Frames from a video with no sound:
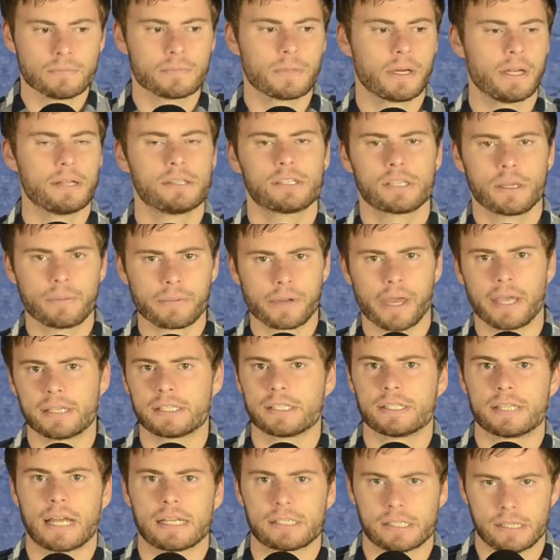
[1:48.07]
And in some
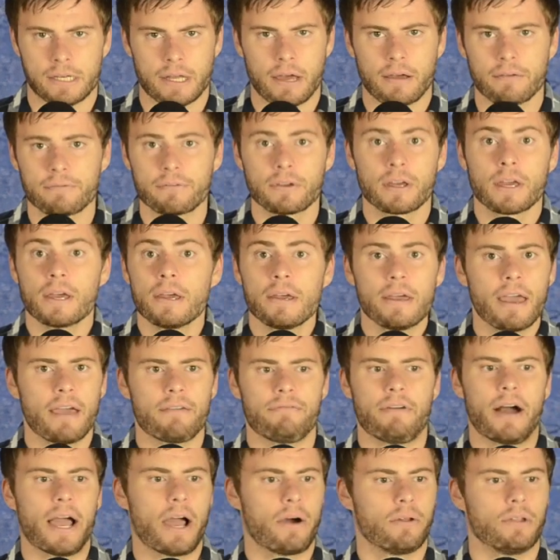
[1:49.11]
cases, that's enough.
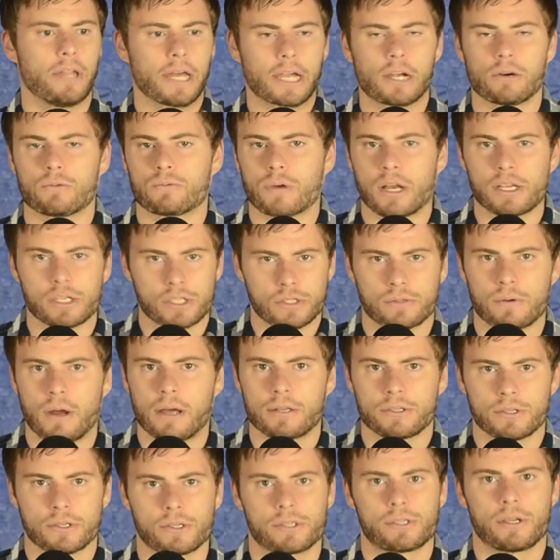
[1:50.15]
If I own like a
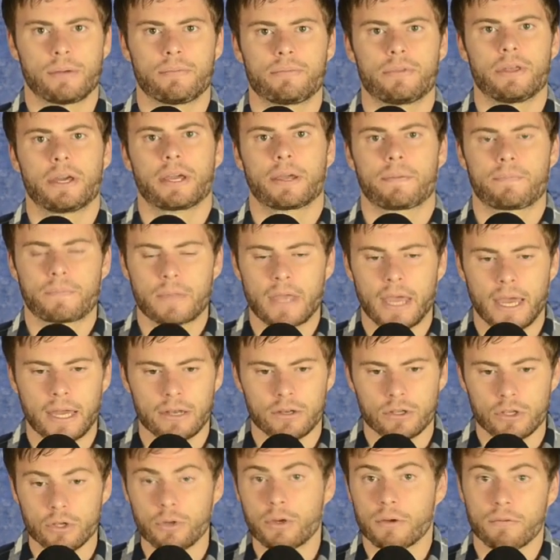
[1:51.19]
restaurant or something,
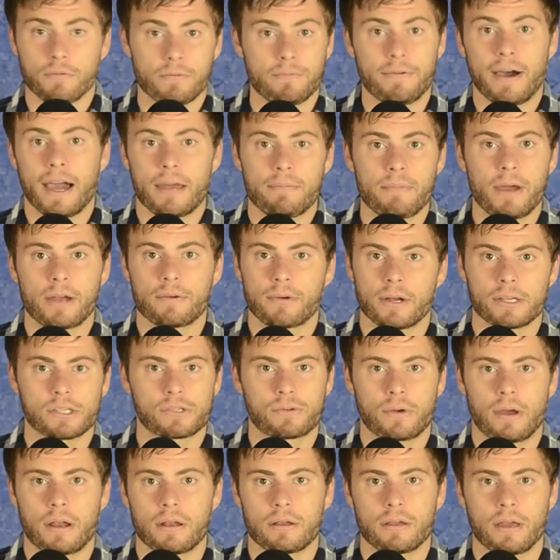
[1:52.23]
and you can find my
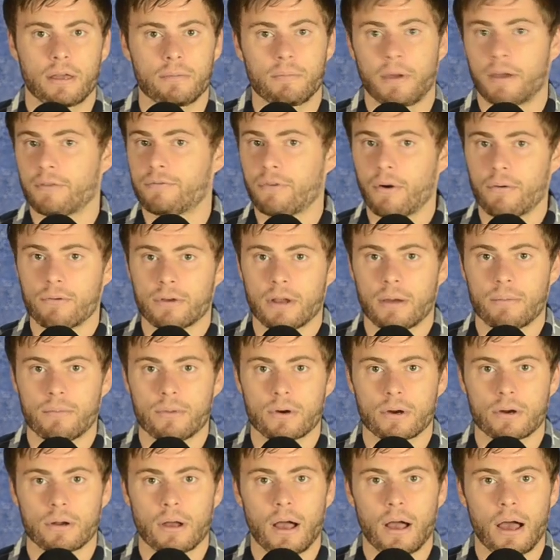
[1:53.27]
restaurant and my phone
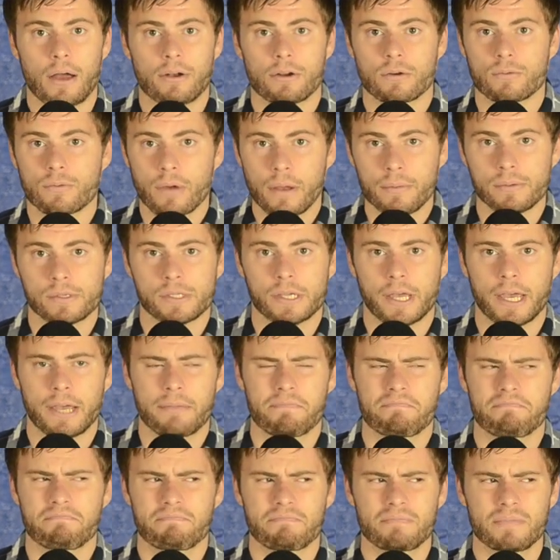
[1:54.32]
number on your website,
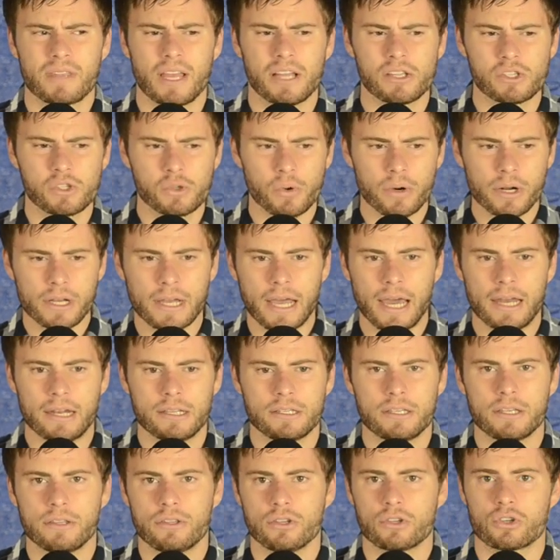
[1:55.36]
it sort of kind of
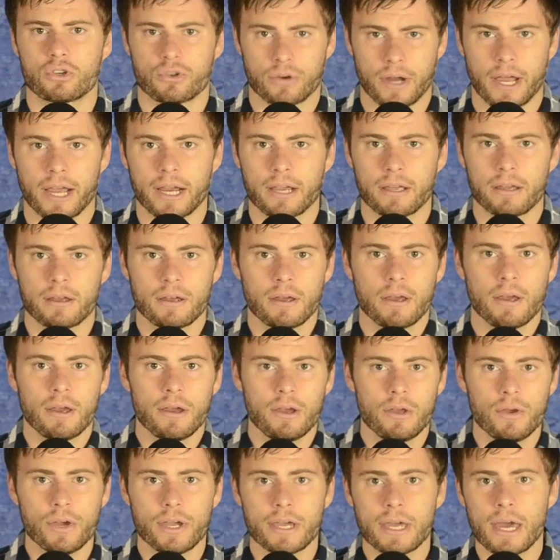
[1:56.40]
did the trick.
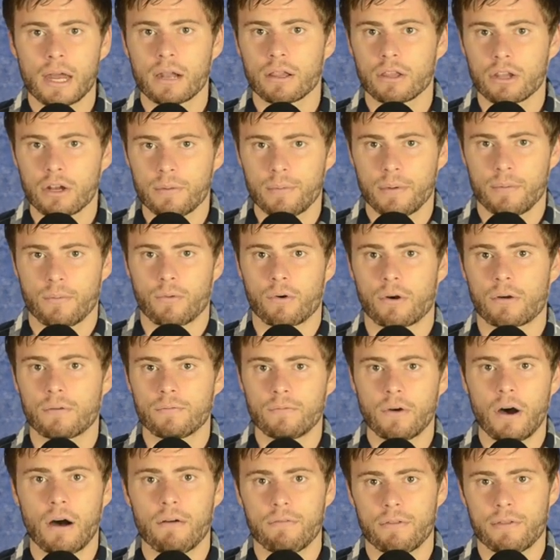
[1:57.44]
You can get a little bit more
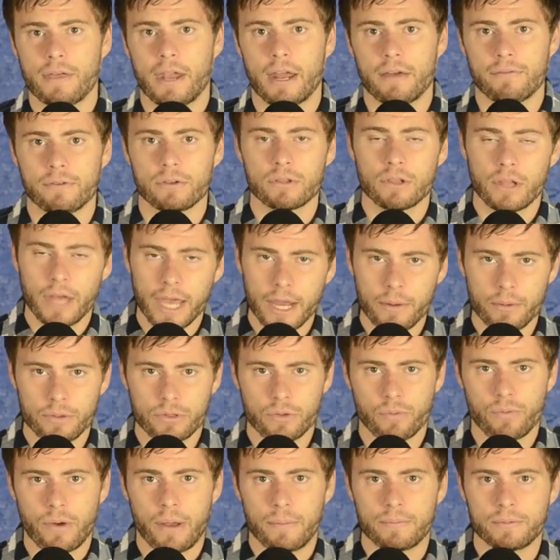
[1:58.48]
involved in that if you'd like with
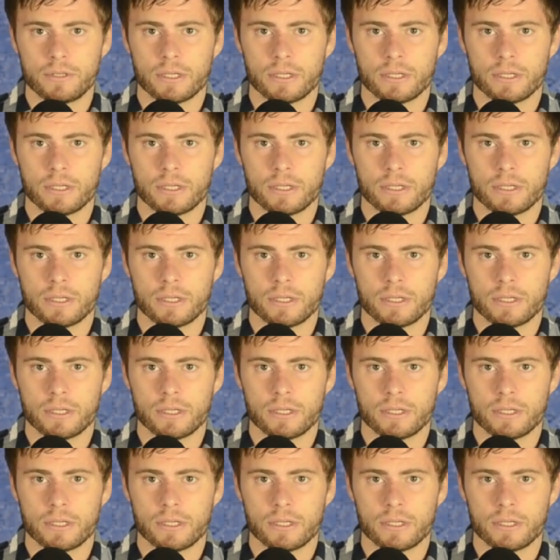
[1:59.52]
the web